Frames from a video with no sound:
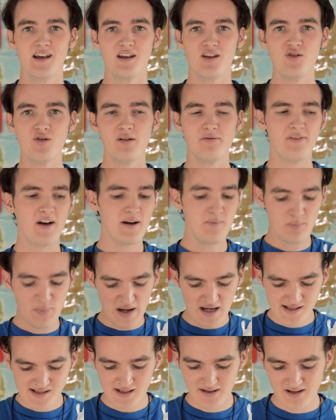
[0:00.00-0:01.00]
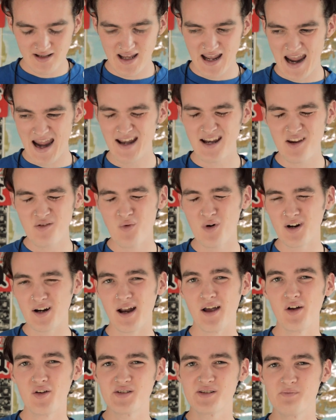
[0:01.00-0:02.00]
you can find basically anywhere
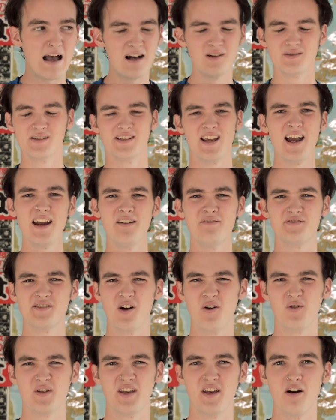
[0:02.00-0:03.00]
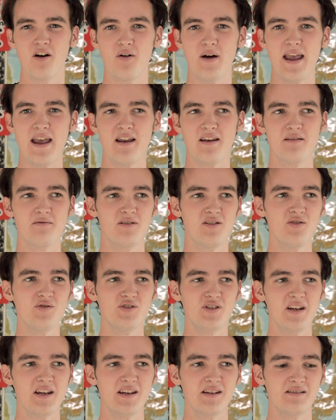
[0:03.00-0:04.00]
else outside of Tokyo, and
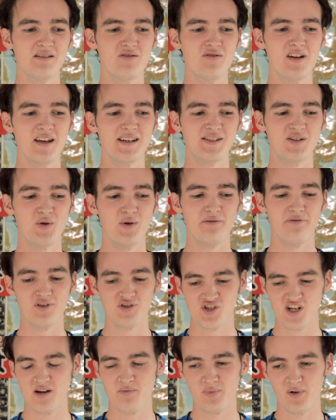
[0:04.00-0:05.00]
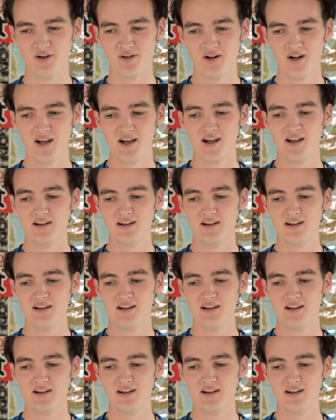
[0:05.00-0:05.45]
usually you can get to it for cheaper,